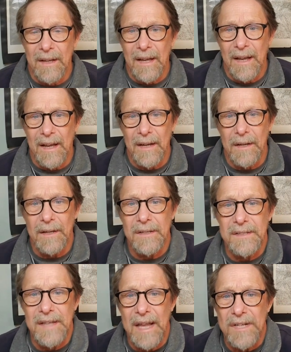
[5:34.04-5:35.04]
uh,
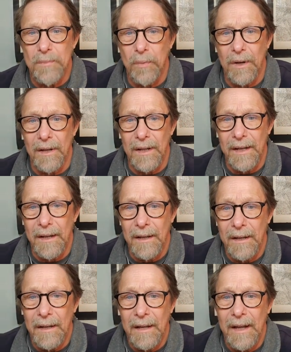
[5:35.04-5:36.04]
desperately.
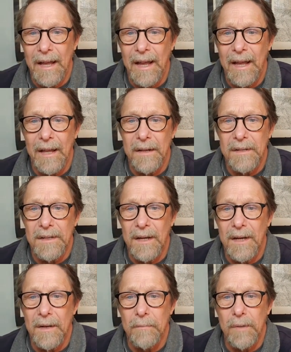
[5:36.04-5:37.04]
And,
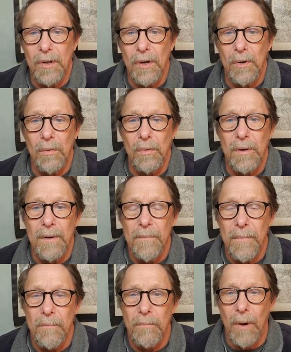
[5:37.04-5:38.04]
um, you know,
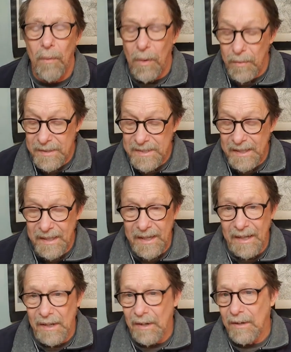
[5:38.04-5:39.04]
but what we see
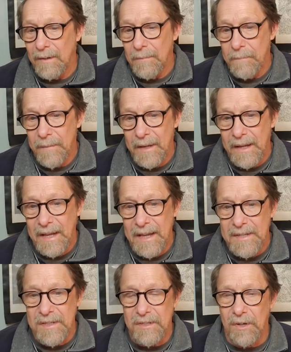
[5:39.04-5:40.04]
here
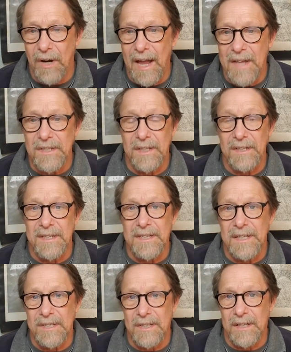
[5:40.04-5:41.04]
is a tragic
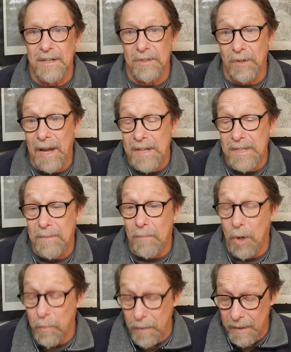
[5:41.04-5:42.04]
decision, a tragic
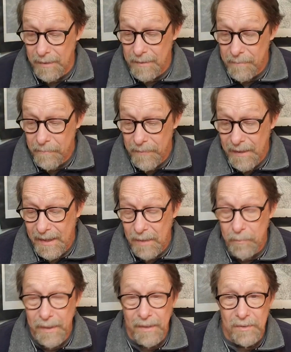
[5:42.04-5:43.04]
moment in
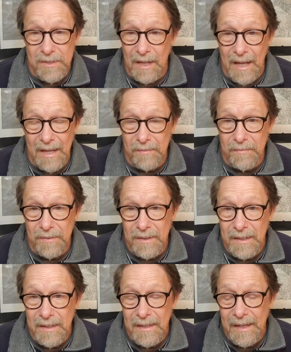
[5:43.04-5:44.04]
Peter's life.
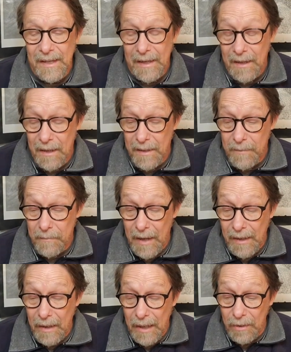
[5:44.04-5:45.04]
Um,
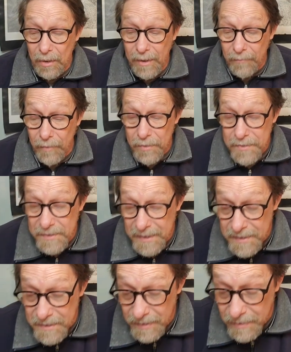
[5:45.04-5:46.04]
I, I, look at verse
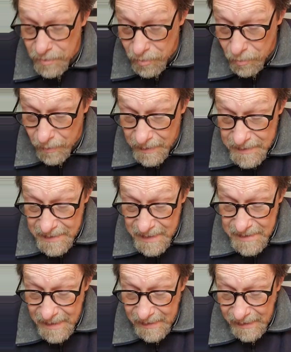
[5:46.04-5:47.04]
62 and it
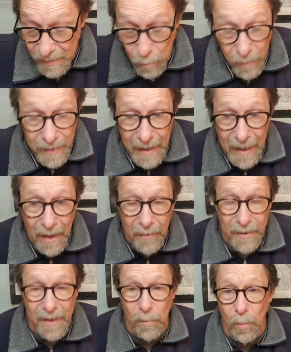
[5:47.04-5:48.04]
says, And he went
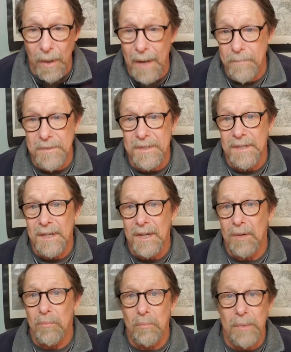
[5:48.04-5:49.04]
out and wept
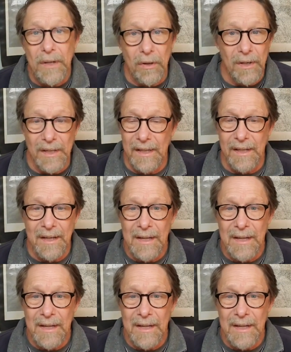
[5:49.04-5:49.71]
bitterly.